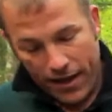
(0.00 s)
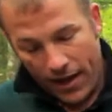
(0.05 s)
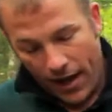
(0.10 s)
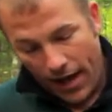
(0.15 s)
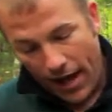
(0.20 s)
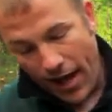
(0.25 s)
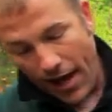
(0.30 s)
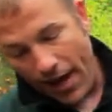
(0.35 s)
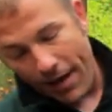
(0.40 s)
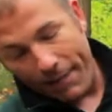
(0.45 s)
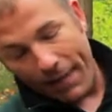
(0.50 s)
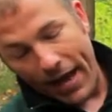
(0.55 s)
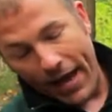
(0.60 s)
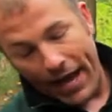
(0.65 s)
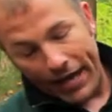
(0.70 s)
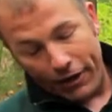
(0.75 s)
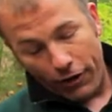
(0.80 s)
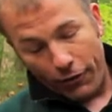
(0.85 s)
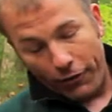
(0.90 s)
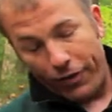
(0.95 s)
And
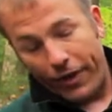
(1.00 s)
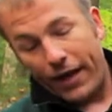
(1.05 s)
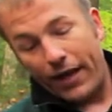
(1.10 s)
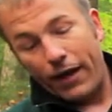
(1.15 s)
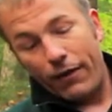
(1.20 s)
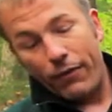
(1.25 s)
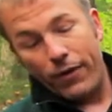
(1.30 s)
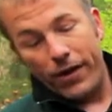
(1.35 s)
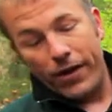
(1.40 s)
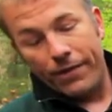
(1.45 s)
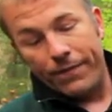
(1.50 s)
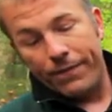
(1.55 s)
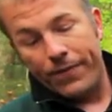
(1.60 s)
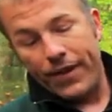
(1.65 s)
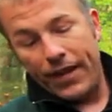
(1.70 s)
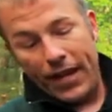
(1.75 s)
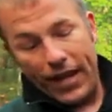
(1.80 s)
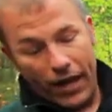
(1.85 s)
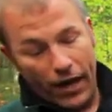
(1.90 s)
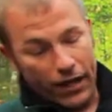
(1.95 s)
I don't think I will.
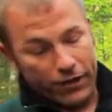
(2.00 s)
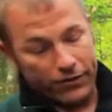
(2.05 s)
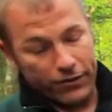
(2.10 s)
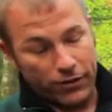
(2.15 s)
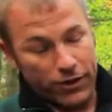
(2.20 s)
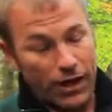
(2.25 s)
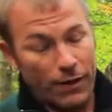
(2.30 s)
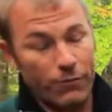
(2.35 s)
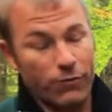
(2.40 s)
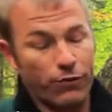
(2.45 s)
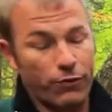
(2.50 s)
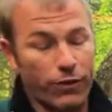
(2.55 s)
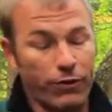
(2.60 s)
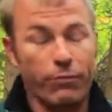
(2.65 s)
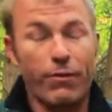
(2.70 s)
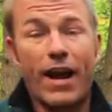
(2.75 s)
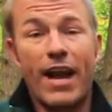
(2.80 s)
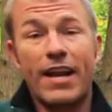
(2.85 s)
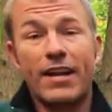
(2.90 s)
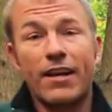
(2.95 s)
It also comes with a
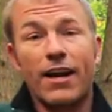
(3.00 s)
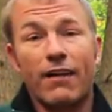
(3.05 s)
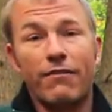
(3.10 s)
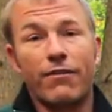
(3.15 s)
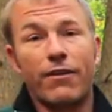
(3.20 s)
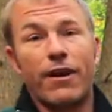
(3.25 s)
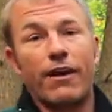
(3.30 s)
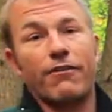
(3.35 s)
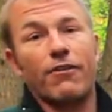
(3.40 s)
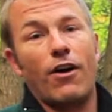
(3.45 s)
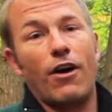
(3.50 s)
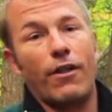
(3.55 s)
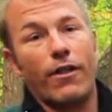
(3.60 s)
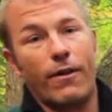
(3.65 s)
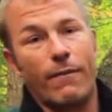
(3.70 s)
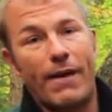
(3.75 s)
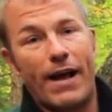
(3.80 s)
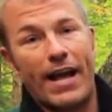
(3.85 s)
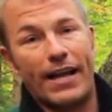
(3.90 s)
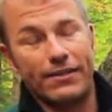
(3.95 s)
rain cover, as all
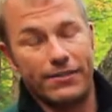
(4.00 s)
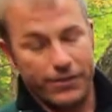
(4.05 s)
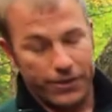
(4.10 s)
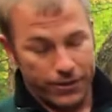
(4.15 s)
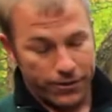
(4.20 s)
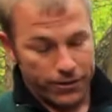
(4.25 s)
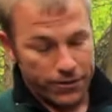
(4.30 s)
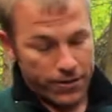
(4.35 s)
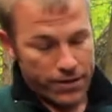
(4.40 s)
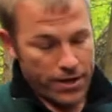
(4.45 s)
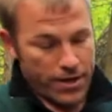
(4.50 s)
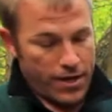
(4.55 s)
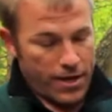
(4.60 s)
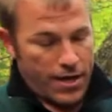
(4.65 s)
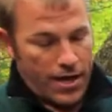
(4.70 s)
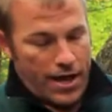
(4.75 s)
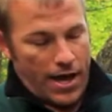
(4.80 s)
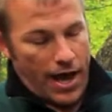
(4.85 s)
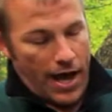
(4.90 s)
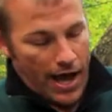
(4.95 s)
their bags do.
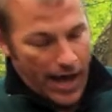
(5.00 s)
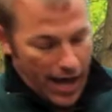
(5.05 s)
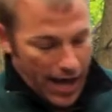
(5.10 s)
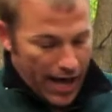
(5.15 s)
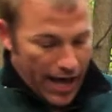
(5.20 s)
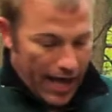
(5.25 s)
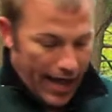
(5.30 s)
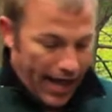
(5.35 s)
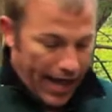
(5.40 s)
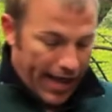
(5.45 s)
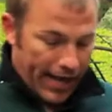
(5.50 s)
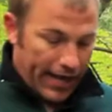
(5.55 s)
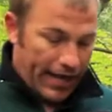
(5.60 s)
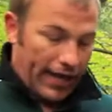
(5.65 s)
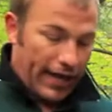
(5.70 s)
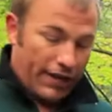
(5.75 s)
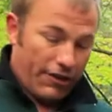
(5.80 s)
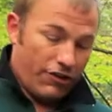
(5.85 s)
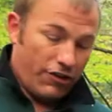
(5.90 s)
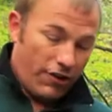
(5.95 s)
And
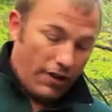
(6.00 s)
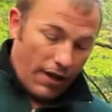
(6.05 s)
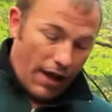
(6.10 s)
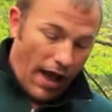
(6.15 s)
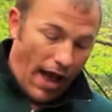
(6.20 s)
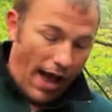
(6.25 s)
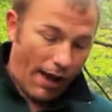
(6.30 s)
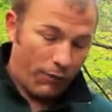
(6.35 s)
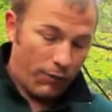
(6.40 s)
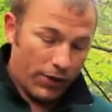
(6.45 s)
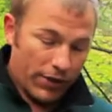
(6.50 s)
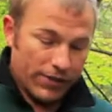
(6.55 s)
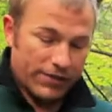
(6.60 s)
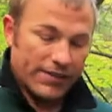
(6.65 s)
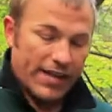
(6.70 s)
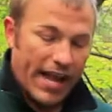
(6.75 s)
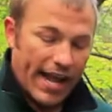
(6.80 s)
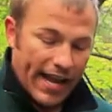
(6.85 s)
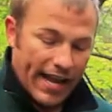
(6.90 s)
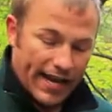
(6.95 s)
I will
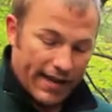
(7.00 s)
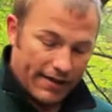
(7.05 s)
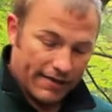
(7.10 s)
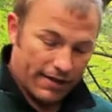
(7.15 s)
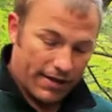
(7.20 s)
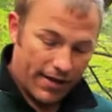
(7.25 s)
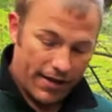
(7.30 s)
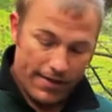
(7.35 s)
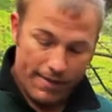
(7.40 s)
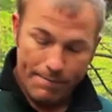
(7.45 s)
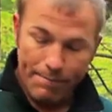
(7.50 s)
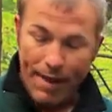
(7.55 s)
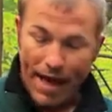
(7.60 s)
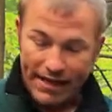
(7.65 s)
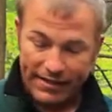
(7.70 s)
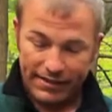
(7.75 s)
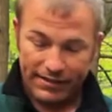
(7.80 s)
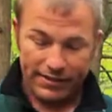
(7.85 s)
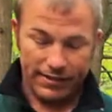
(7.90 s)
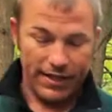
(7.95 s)
say it is the
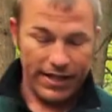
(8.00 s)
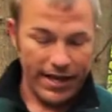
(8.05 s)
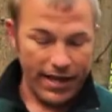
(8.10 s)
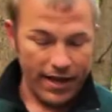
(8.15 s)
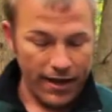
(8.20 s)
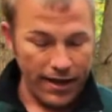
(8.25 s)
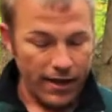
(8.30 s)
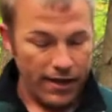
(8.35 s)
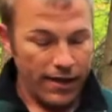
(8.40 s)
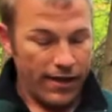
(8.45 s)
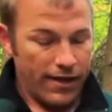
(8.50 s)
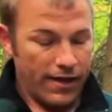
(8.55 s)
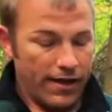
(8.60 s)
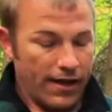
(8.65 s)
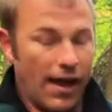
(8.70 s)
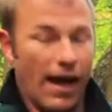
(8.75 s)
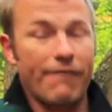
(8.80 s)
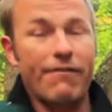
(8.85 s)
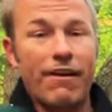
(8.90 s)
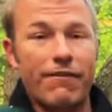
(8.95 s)
best sling
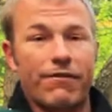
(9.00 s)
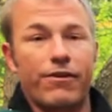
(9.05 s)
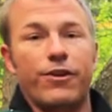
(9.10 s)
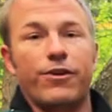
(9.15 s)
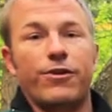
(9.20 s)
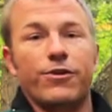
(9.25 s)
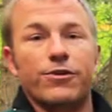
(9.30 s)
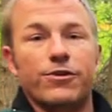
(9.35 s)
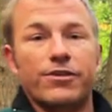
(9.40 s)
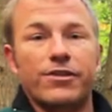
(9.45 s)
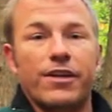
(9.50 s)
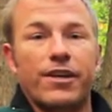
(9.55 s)
I've ever used.